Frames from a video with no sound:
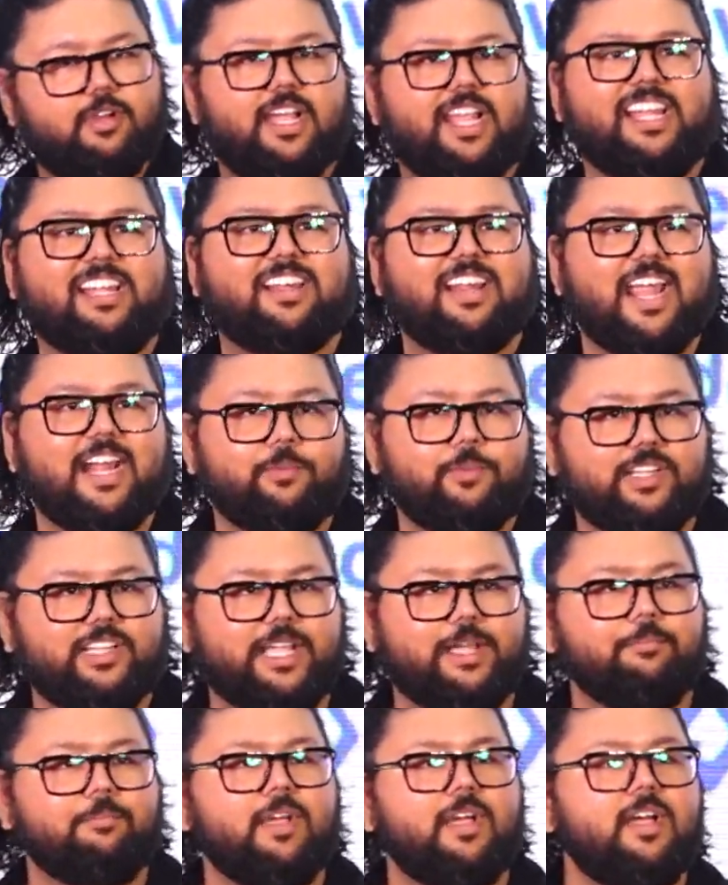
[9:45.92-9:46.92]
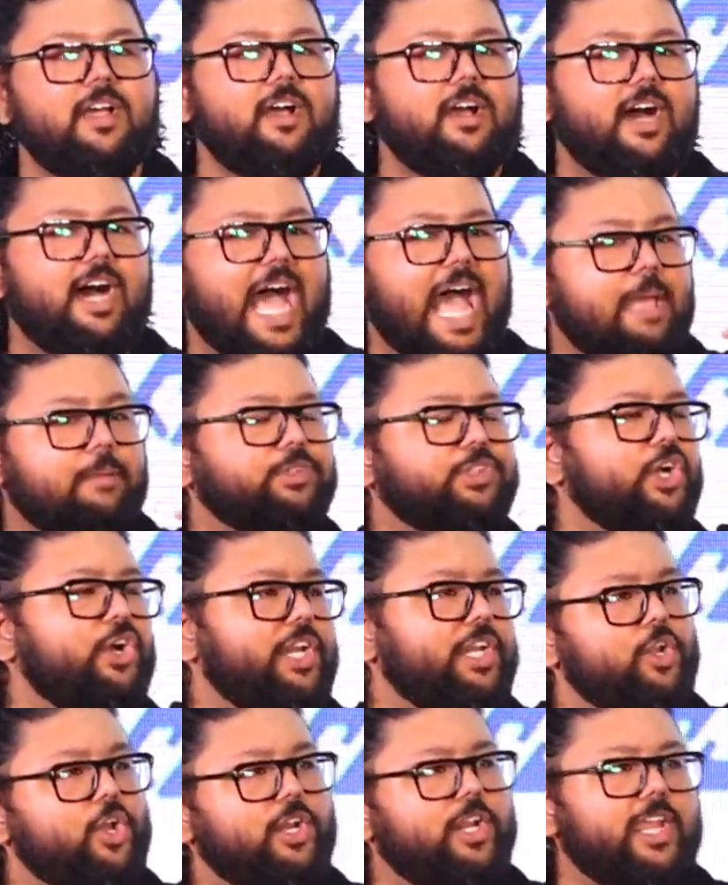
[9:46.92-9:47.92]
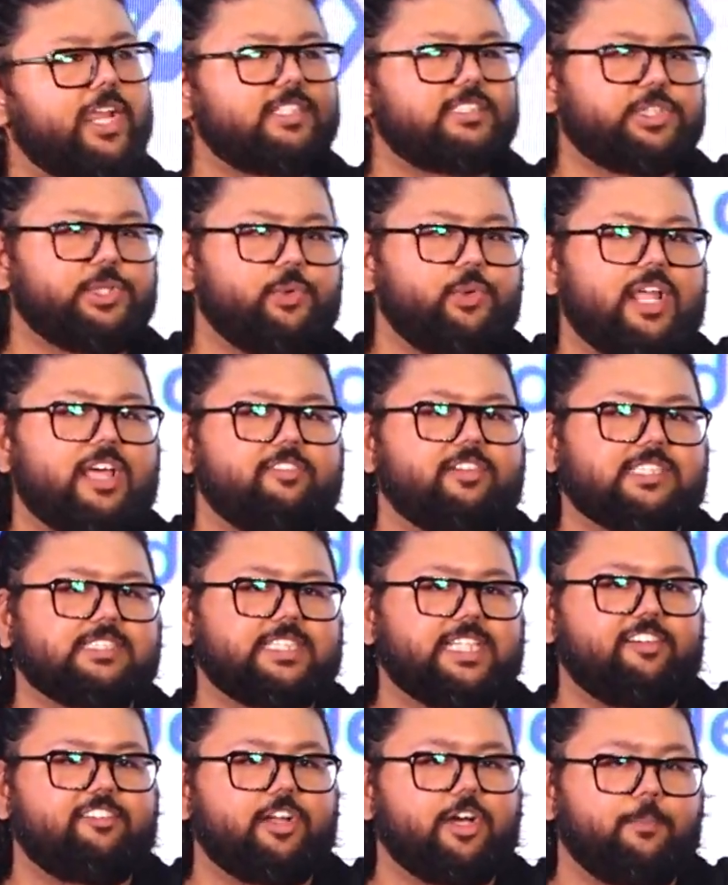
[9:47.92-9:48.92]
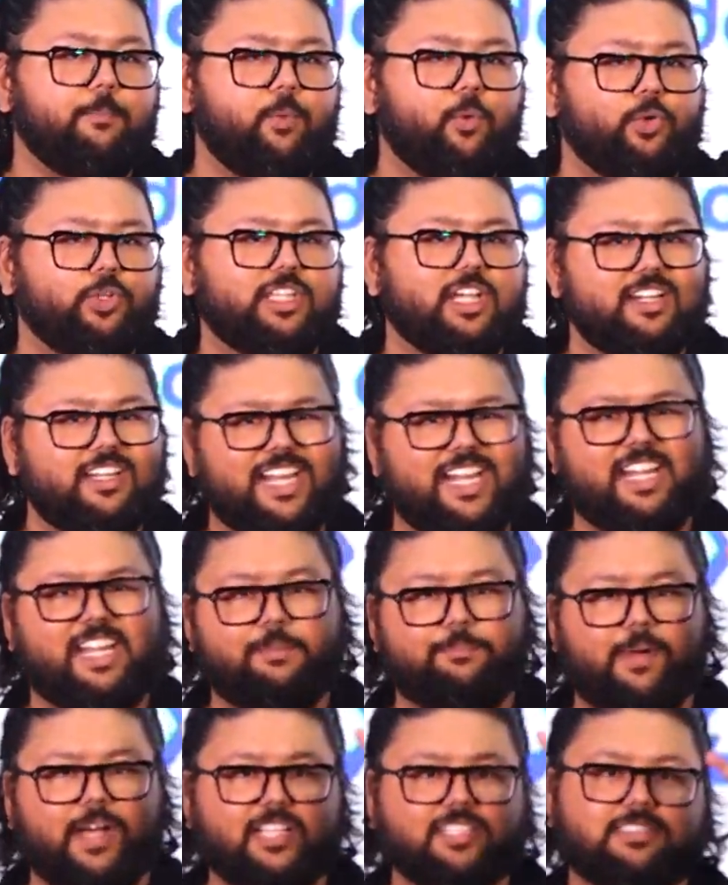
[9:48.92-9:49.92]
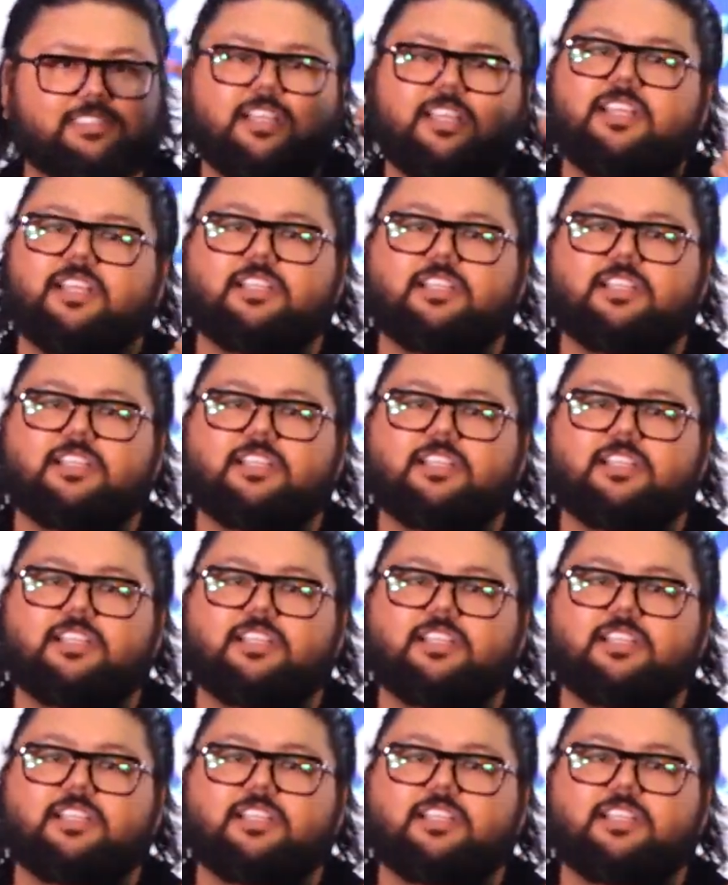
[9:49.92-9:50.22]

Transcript: interact with them. I'm sure in your kits you would have received a booth attendee pass.